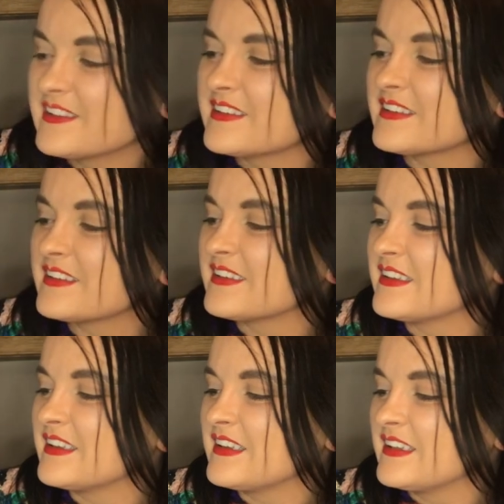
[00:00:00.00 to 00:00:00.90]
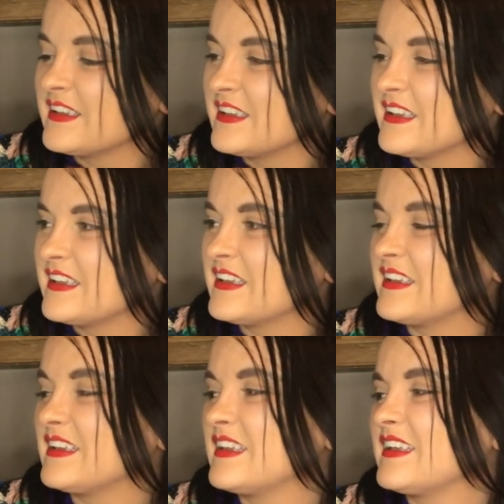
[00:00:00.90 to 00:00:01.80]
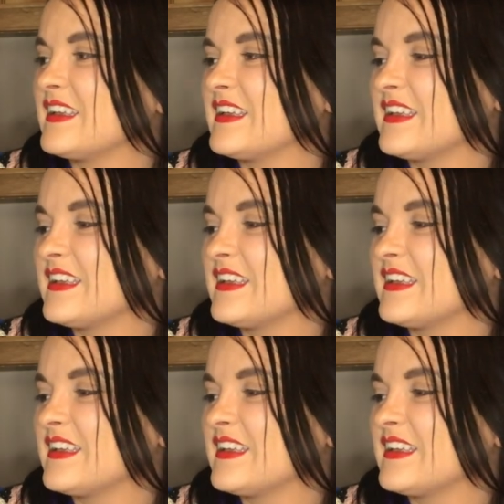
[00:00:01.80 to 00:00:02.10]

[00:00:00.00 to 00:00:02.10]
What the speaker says: [no speech]